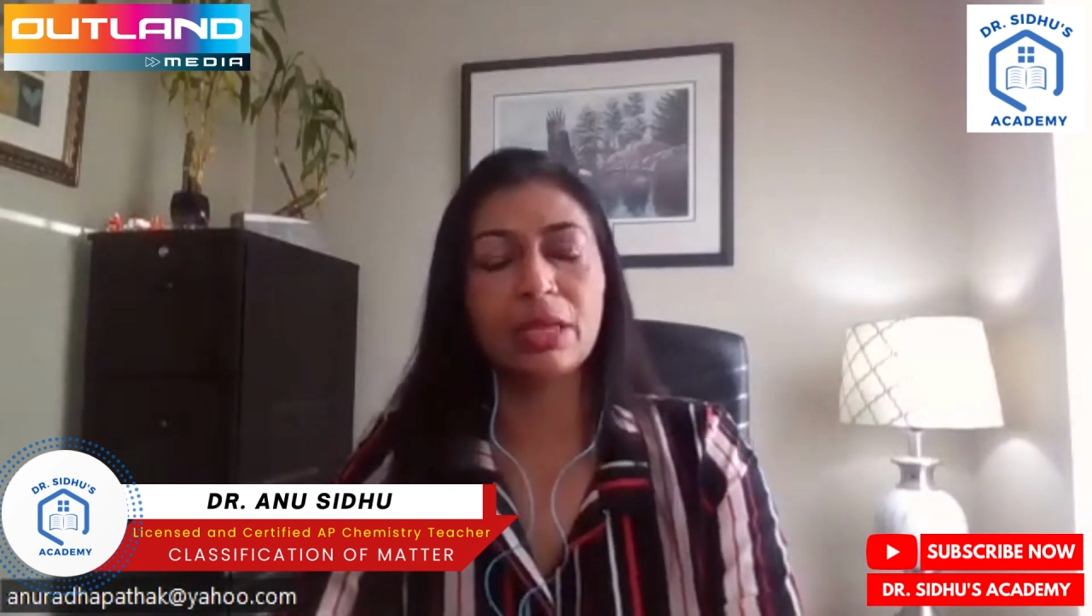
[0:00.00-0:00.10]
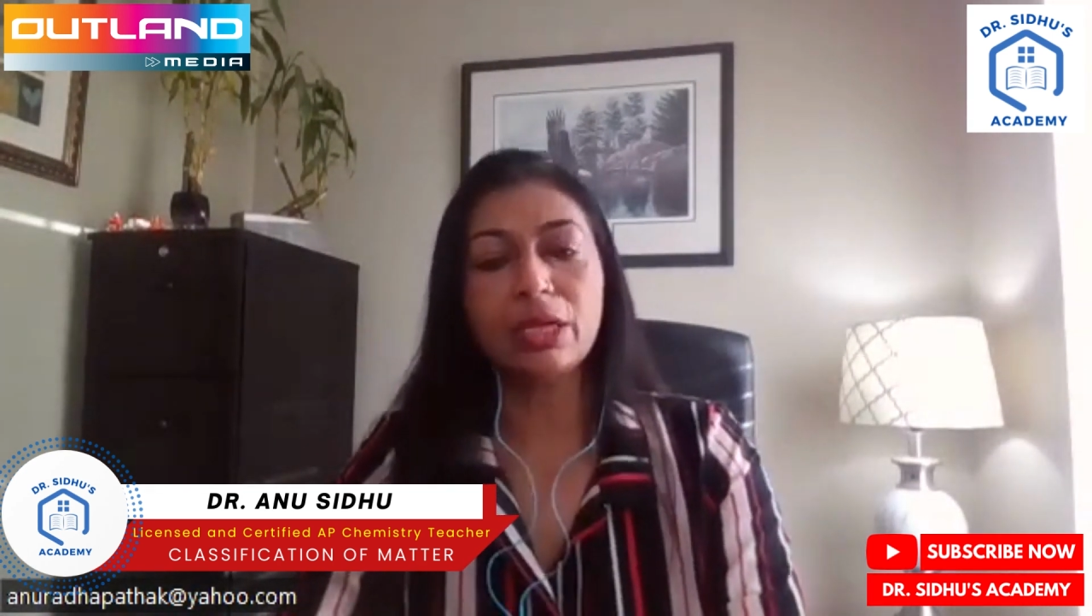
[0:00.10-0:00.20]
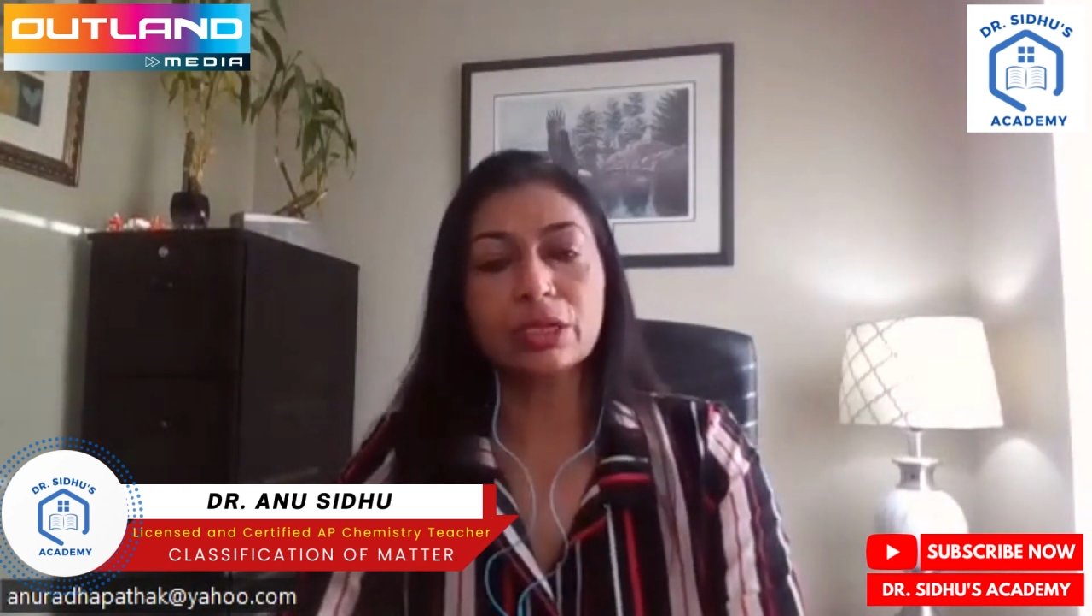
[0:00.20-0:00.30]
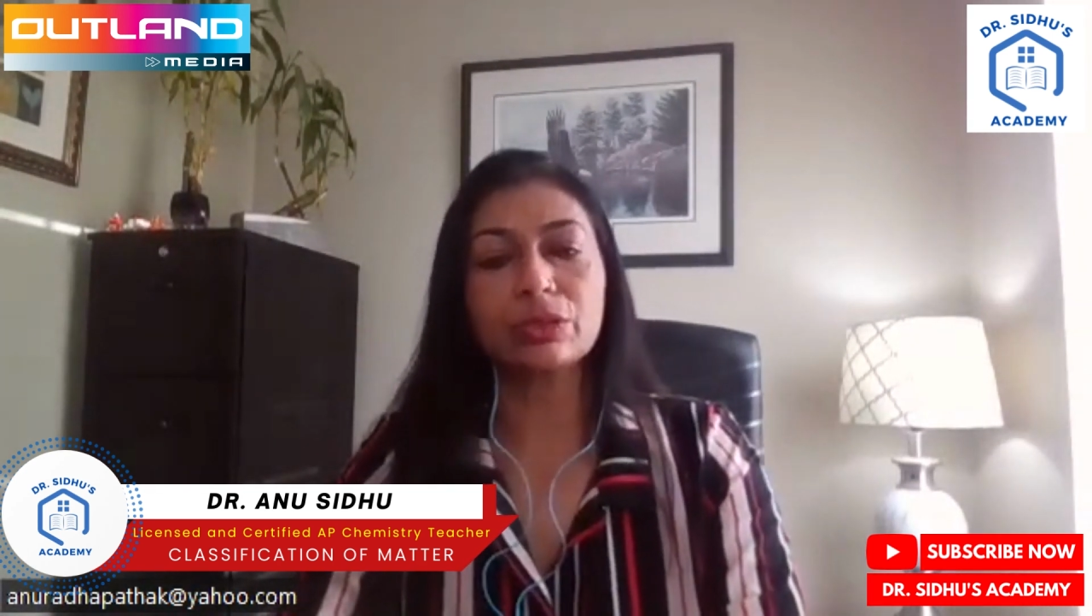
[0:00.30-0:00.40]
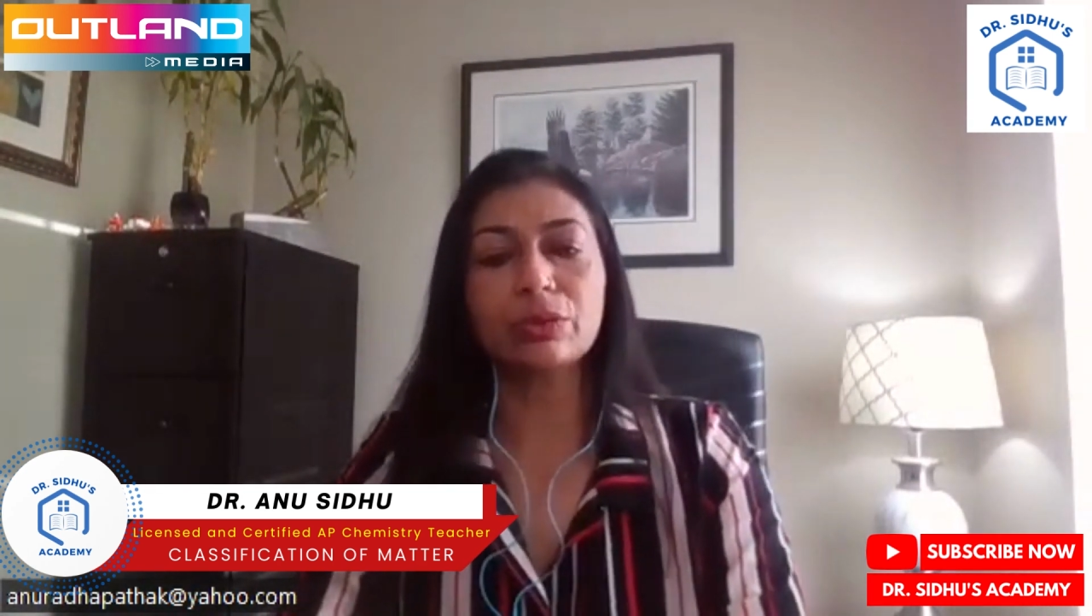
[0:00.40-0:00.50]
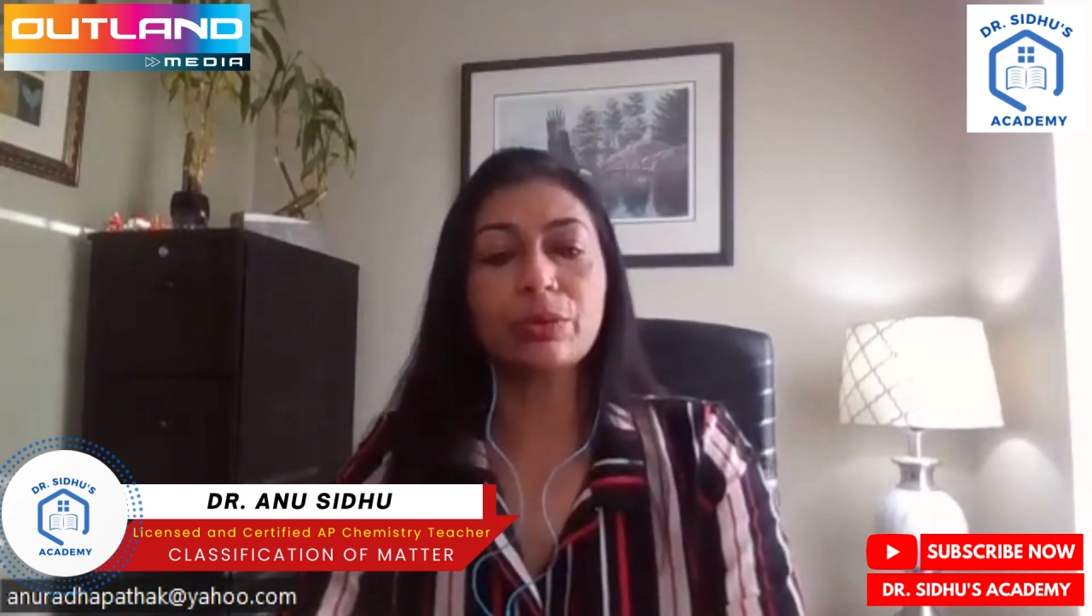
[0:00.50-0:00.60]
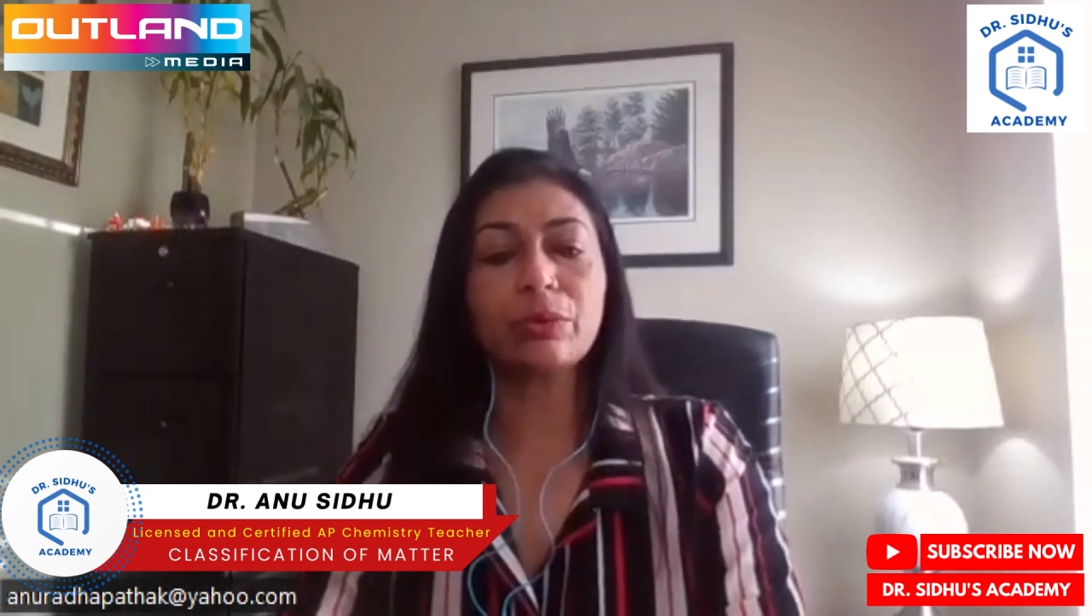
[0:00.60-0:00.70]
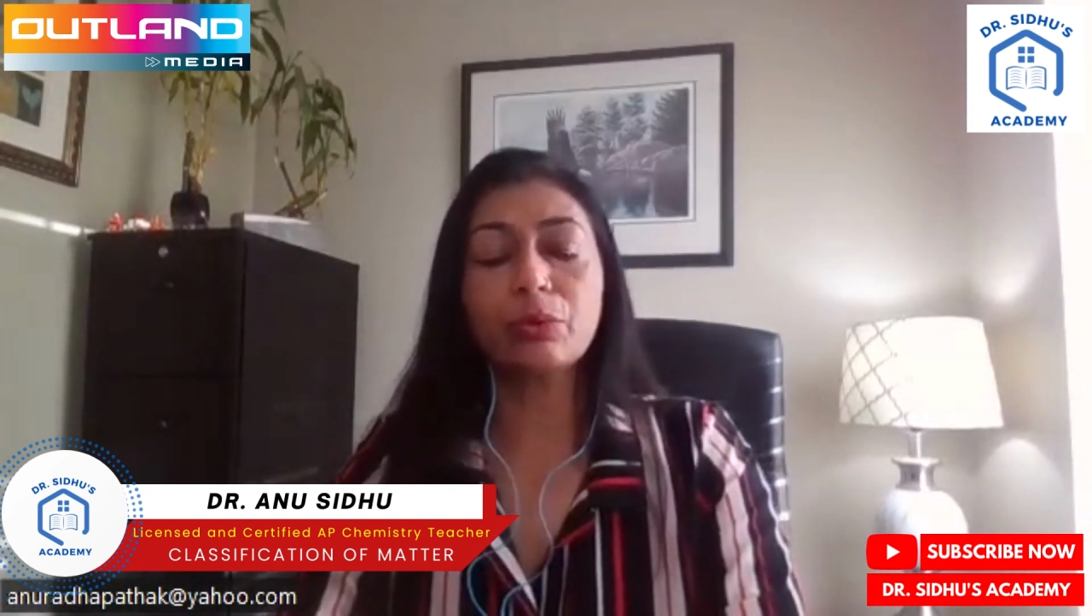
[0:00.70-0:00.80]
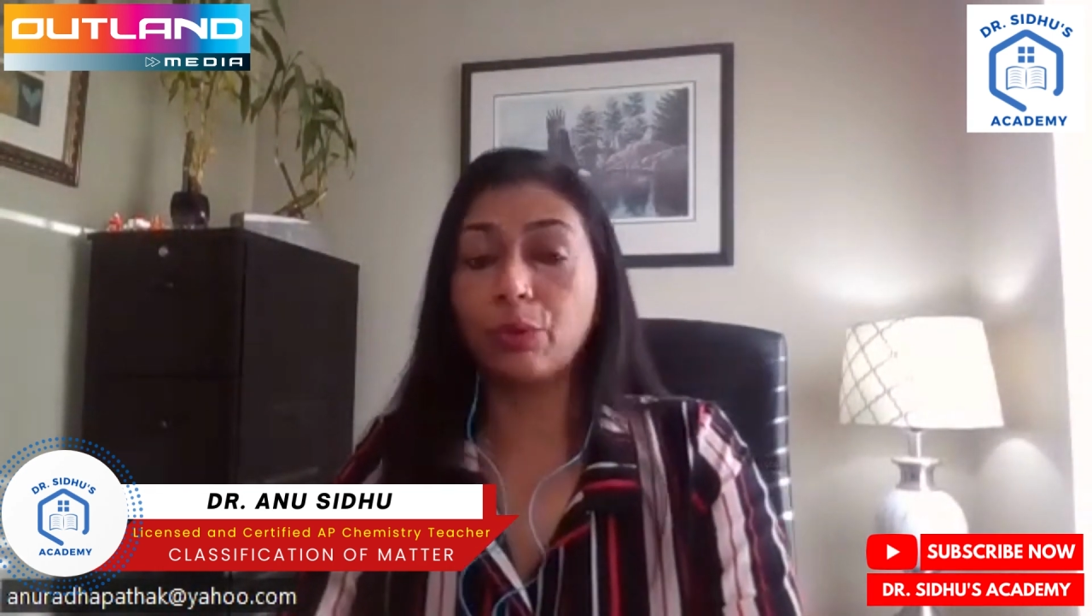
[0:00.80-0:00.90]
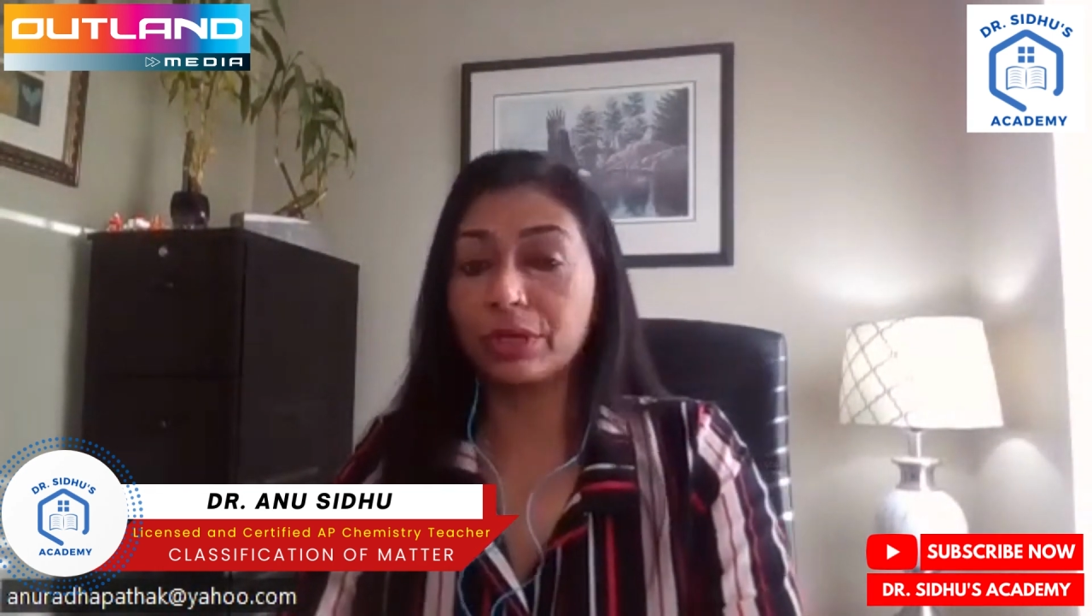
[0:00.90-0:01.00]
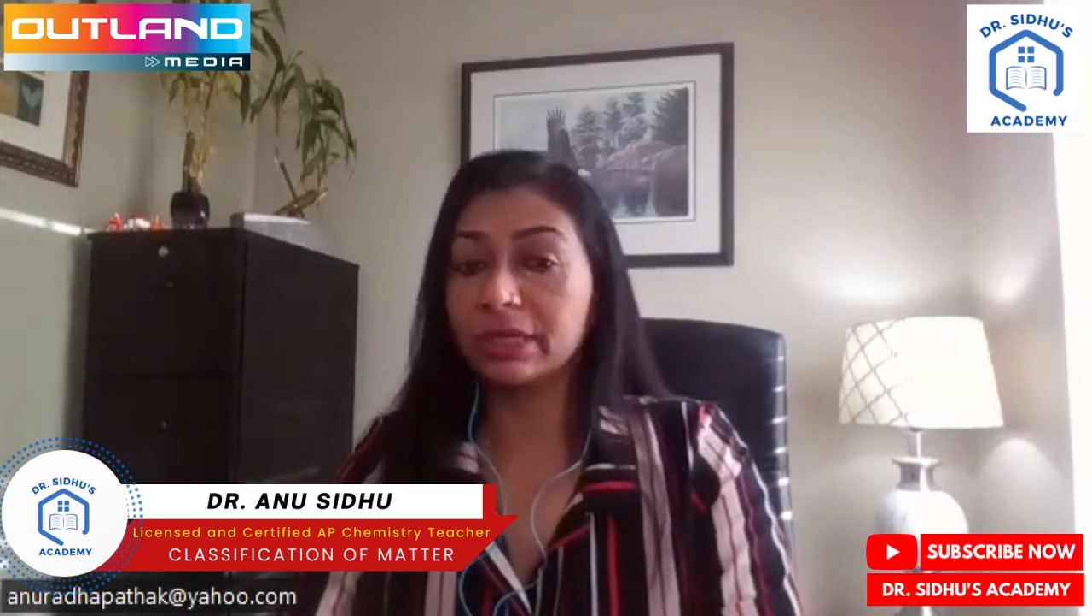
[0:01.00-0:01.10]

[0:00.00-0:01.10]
So water